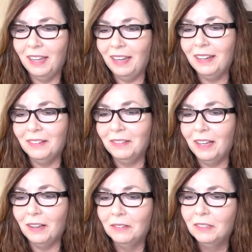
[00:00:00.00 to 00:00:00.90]
they don't
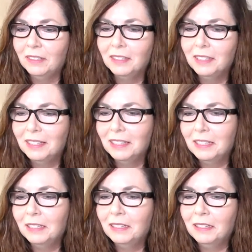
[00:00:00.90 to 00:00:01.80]
know.
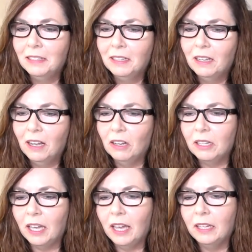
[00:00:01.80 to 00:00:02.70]

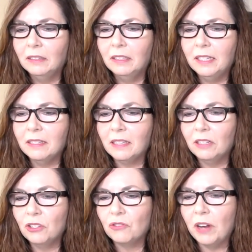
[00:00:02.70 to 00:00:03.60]
Okay, Liz
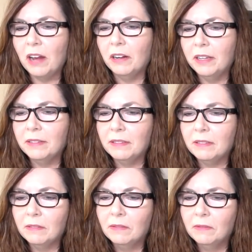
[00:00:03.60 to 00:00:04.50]

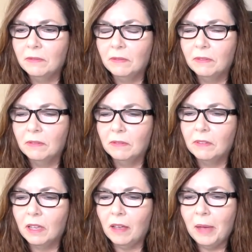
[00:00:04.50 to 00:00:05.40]
Contreras.
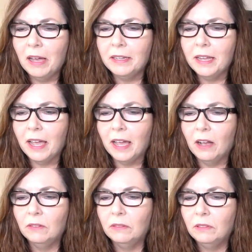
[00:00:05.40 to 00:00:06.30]
Come on
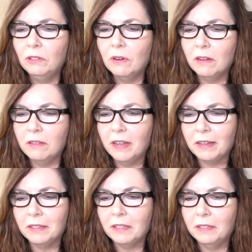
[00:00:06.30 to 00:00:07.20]
down. You are the
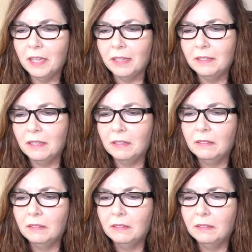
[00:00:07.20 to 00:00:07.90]
next contestant